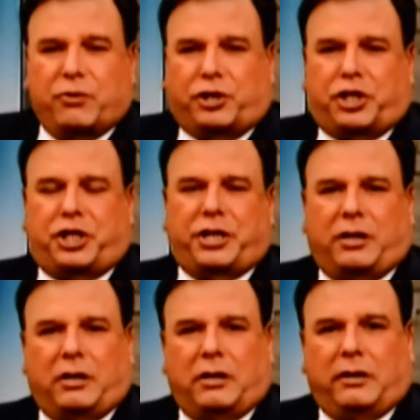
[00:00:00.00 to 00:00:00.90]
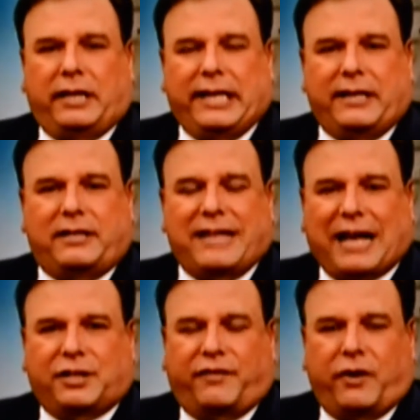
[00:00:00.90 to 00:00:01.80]
Panouche on the
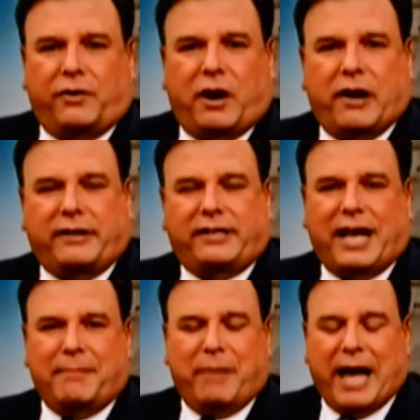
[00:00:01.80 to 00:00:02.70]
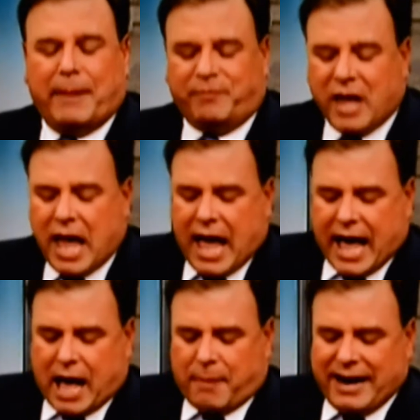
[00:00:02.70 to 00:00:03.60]
saxophone, our nighttime band.
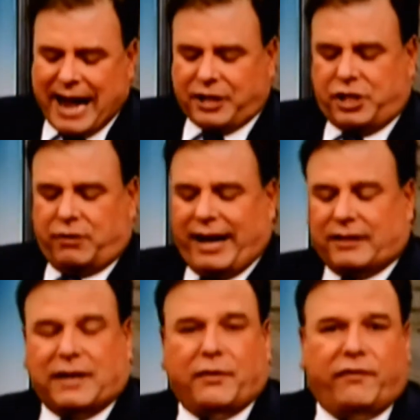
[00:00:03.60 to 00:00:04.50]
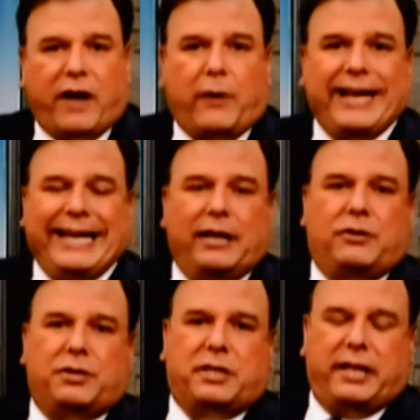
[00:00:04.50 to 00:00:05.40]
My next two guests have a very
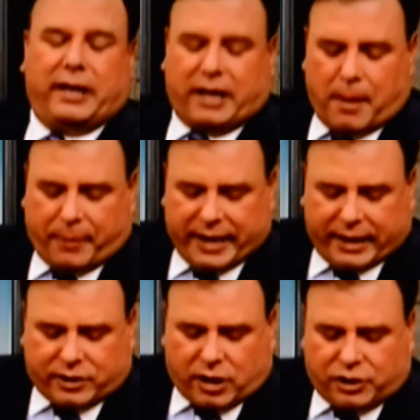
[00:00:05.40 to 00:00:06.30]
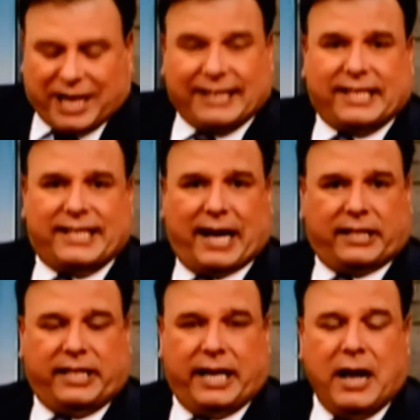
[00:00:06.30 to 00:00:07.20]
interesting company. It's called Genesis
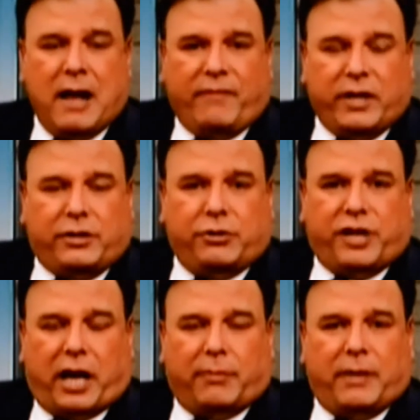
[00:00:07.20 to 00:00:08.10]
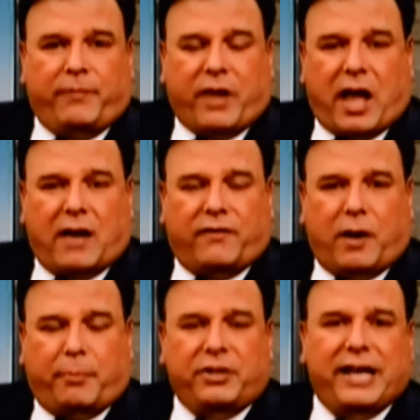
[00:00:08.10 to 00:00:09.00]
XT. These two gentlemen
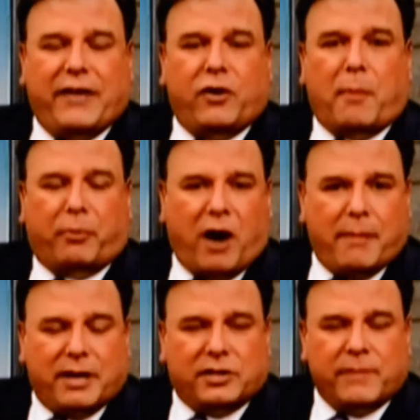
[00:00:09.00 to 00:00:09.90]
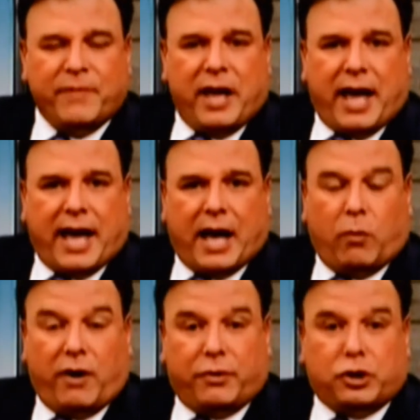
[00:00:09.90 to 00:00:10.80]
have put together a premise
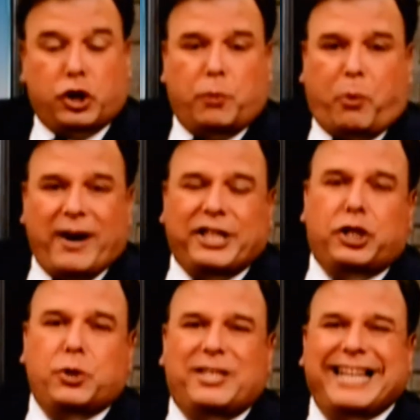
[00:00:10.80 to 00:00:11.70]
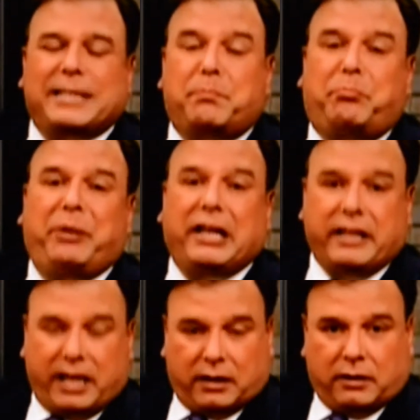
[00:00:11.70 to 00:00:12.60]
where there's 2.26
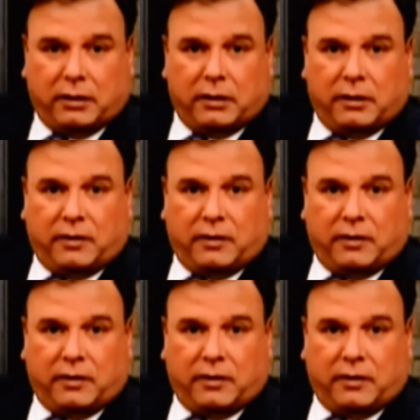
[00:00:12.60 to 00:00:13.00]
billion